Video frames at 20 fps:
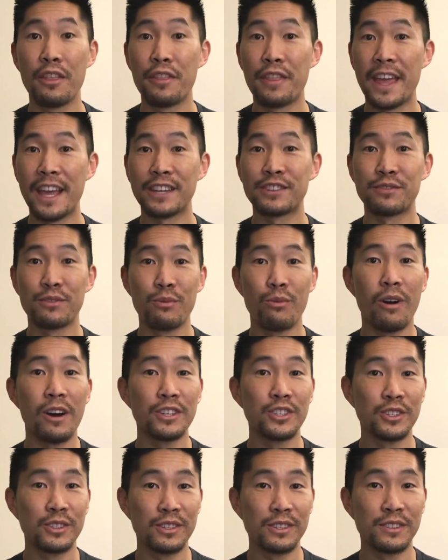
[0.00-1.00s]
Thanks for
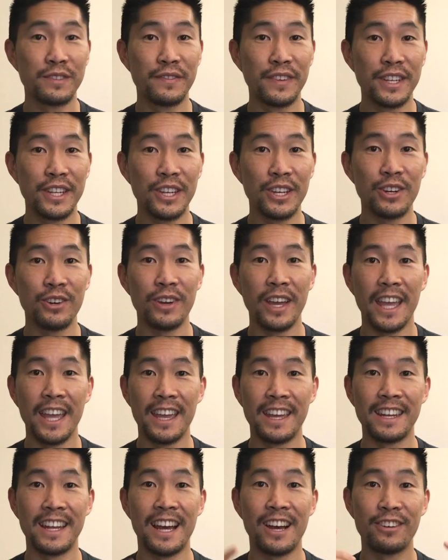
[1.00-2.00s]
watching this video,
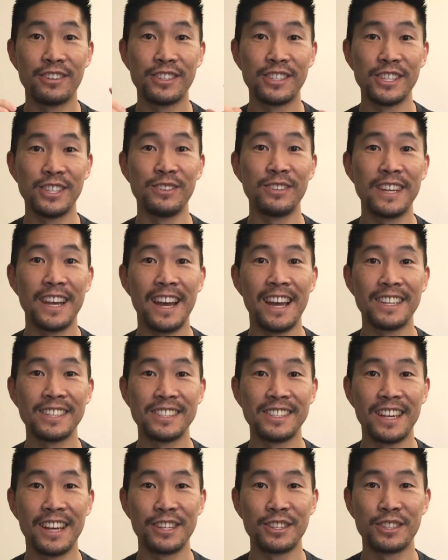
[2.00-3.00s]
and I'll see you guys
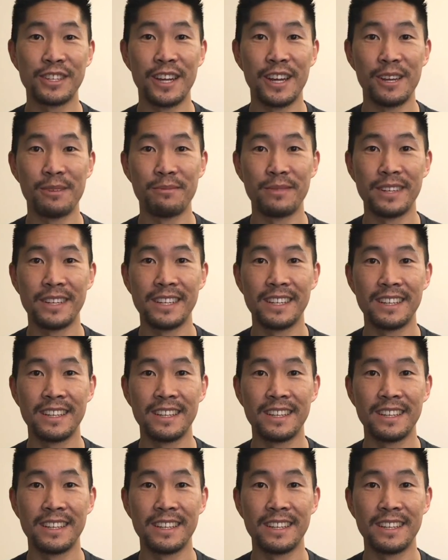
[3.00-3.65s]
next time.